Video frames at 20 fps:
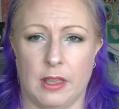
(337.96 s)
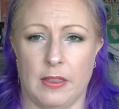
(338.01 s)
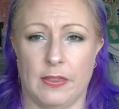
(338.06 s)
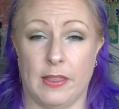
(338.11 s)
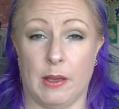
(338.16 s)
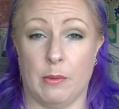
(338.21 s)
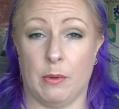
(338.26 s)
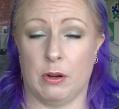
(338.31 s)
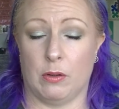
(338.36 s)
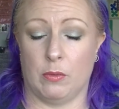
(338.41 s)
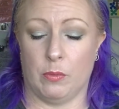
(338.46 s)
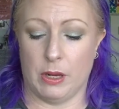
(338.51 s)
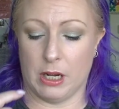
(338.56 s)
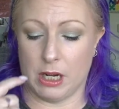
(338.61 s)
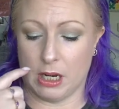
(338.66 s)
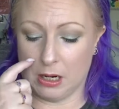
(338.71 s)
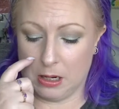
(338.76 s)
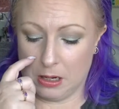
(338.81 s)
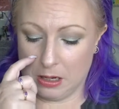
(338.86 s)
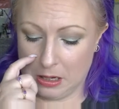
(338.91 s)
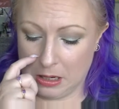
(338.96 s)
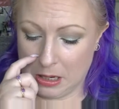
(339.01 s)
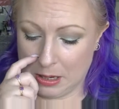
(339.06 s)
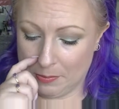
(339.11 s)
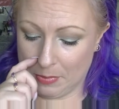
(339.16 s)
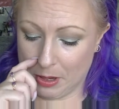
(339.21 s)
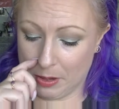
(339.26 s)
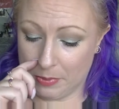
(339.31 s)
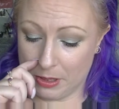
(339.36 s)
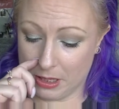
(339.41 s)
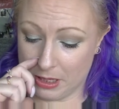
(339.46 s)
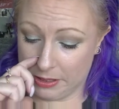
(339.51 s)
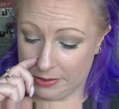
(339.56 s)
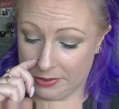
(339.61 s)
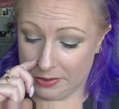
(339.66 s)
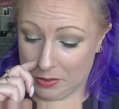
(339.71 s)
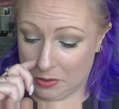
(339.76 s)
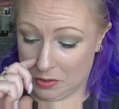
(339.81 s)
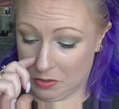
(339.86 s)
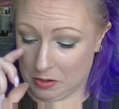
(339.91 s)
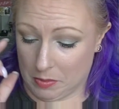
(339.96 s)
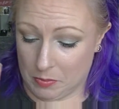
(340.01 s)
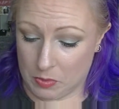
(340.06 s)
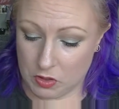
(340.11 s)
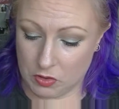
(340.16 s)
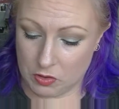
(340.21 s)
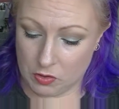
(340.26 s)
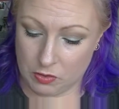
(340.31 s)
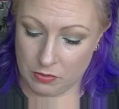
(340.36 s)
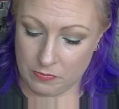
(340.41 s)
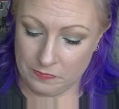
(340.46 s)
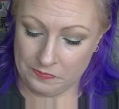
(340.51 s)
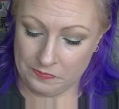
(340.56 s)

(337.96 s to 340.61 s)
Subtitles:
and that one will be done. Might be done sooner, I'm not sure.